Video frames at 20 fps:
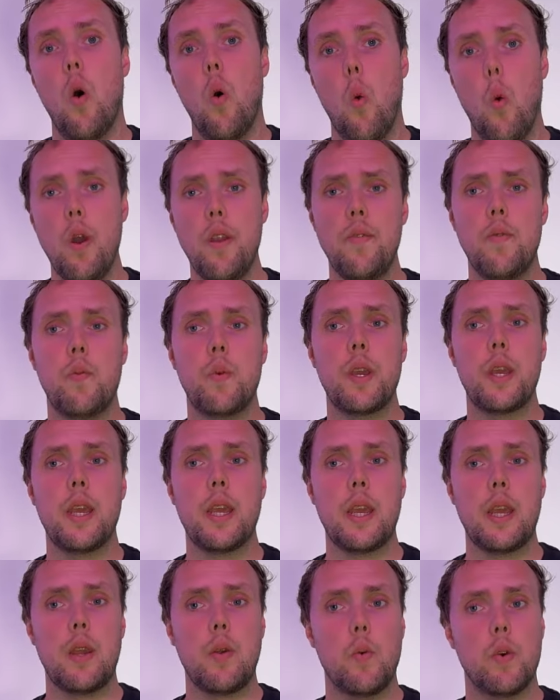What if
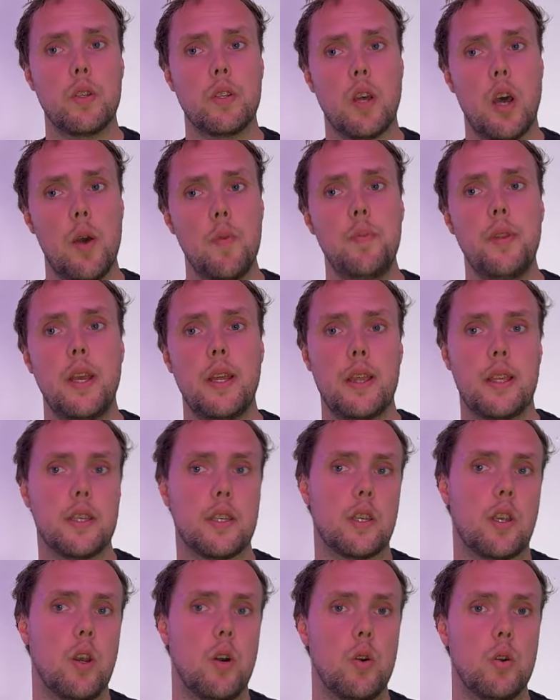we want to update
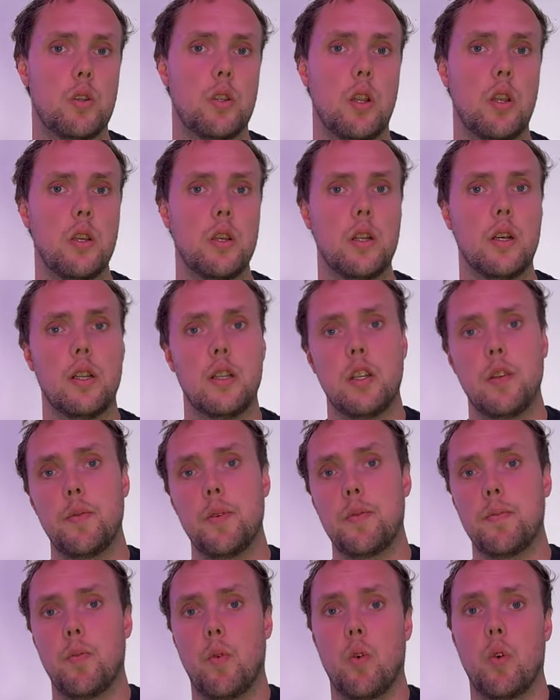this code to look a little
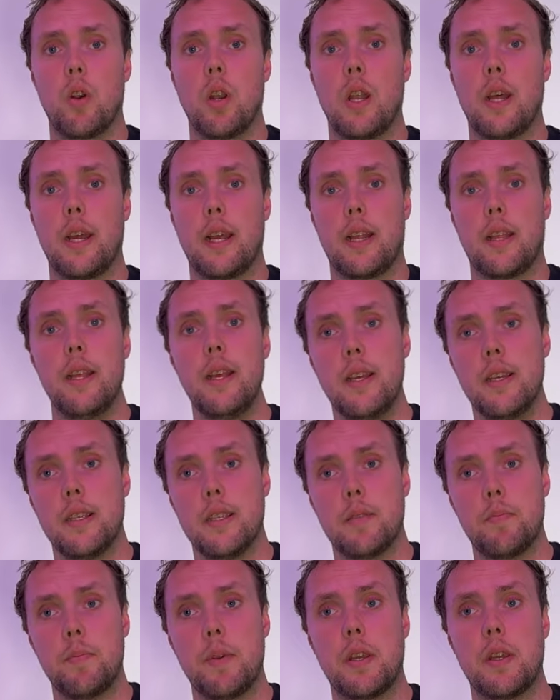bit more like
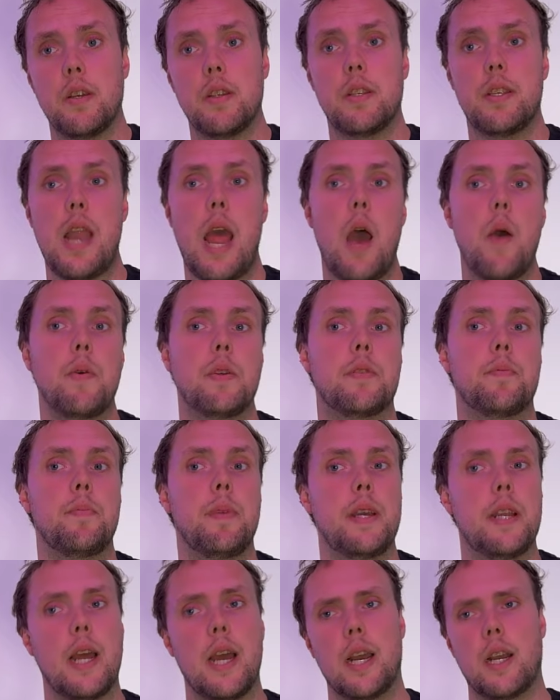this because now it's
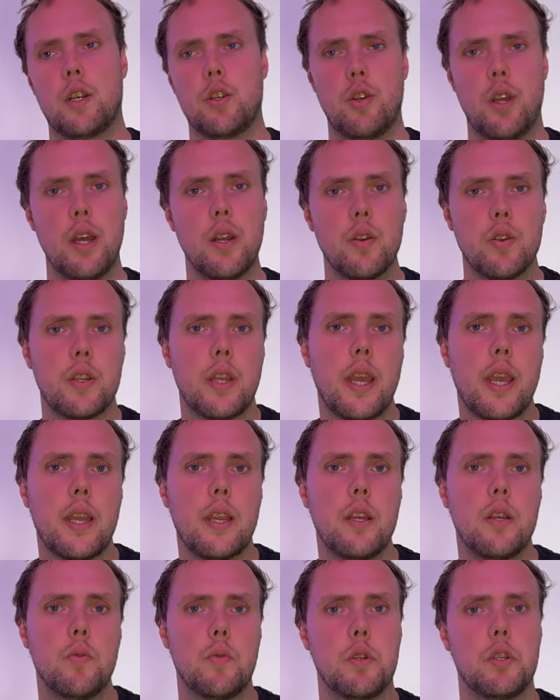main actor
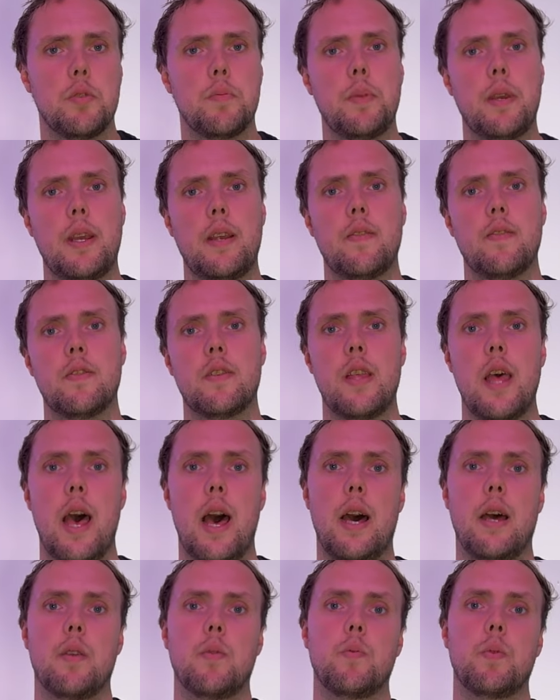annotated, which means
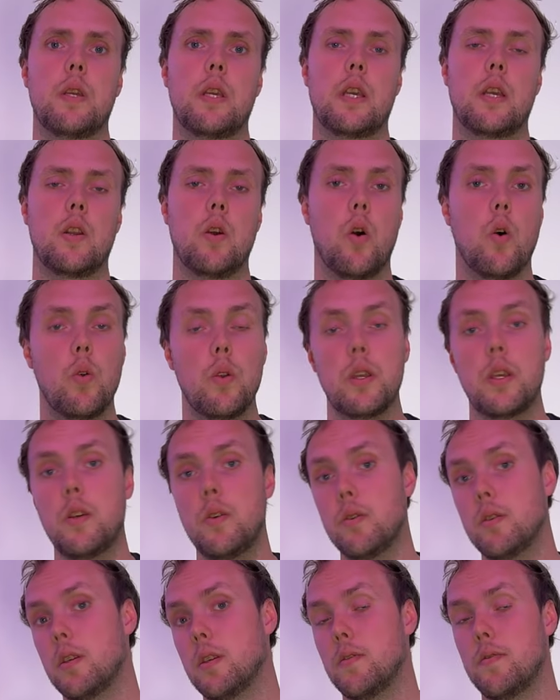that we can only
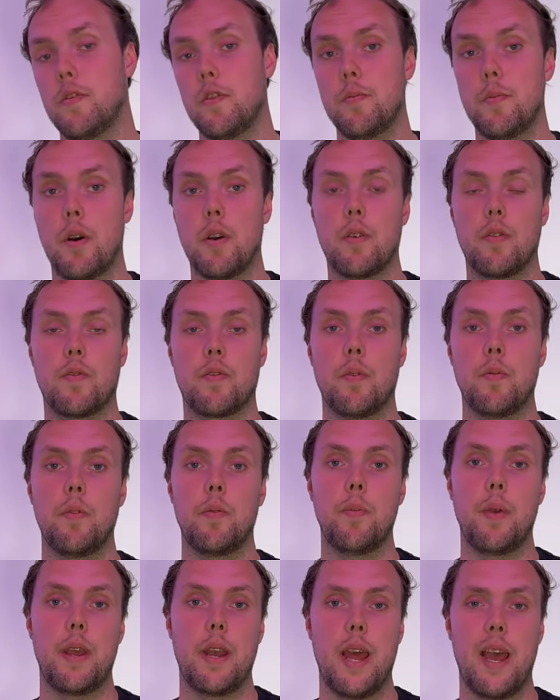use this view model from the
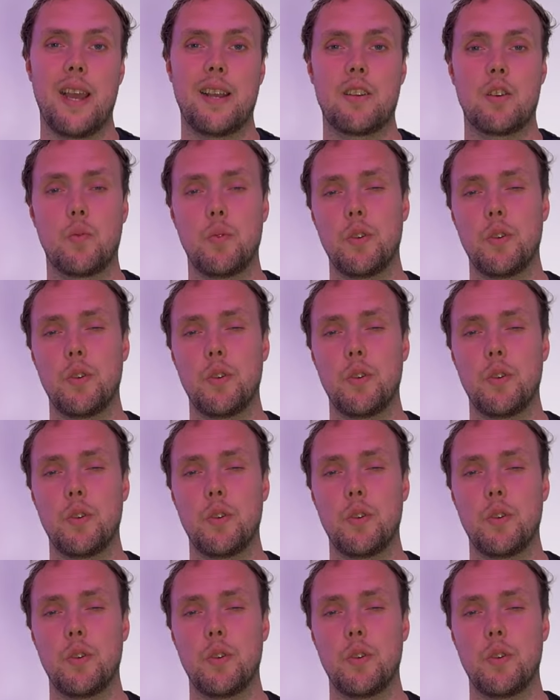main actor,